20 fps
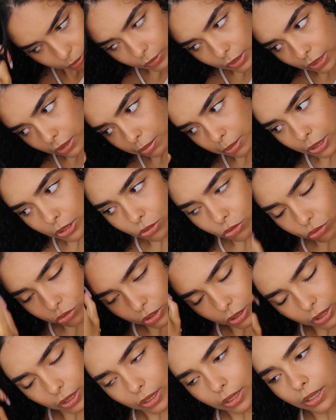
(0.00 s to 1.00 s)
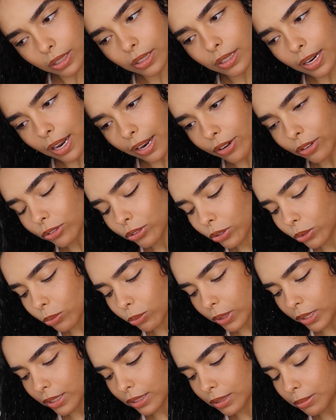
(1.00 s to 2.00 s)
This smells really good and I don't know
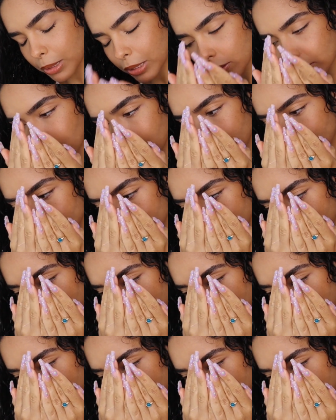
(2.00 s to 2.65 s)
what it smells like.